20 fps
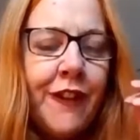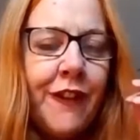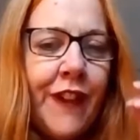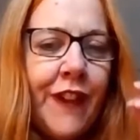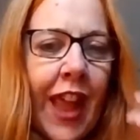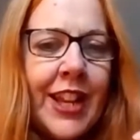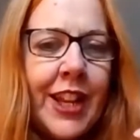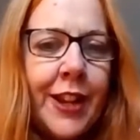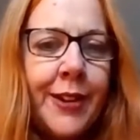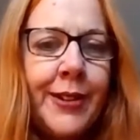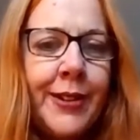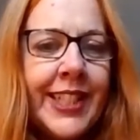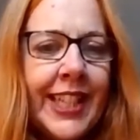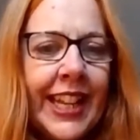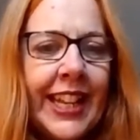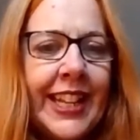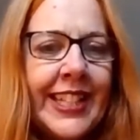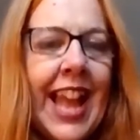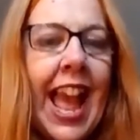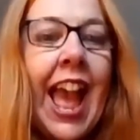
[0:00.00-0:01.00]
venue
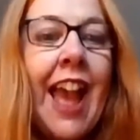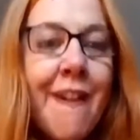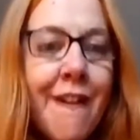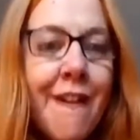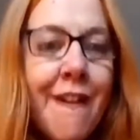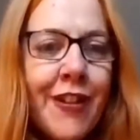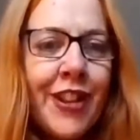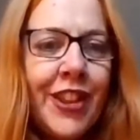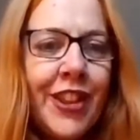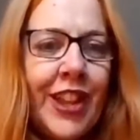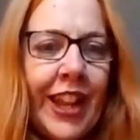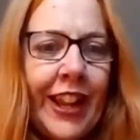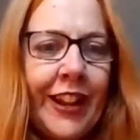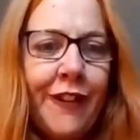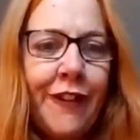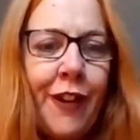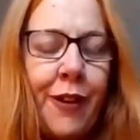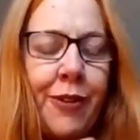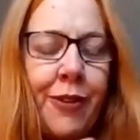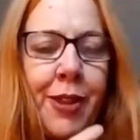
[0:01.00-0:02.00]
sees everything
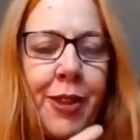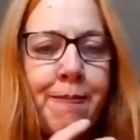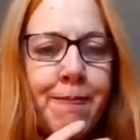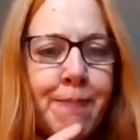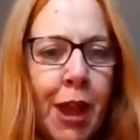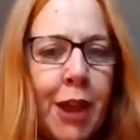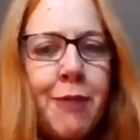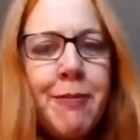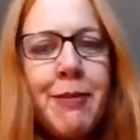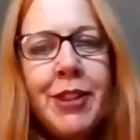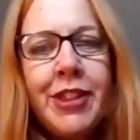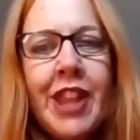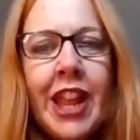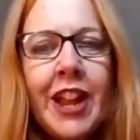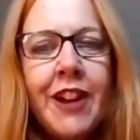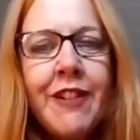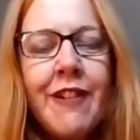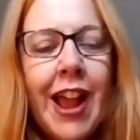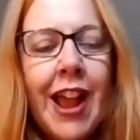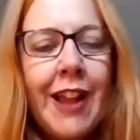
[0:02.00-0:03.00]
from the moment
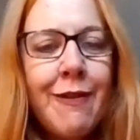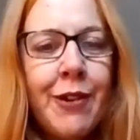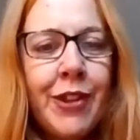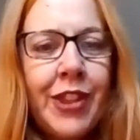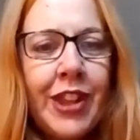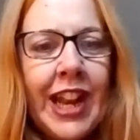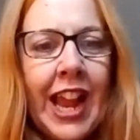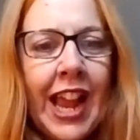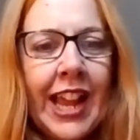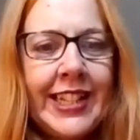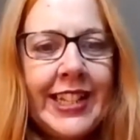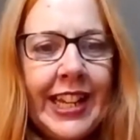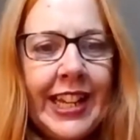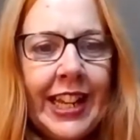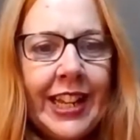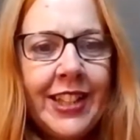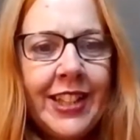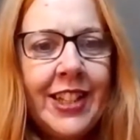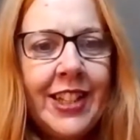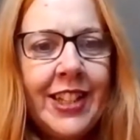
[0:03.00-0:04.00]
they arrive with an idea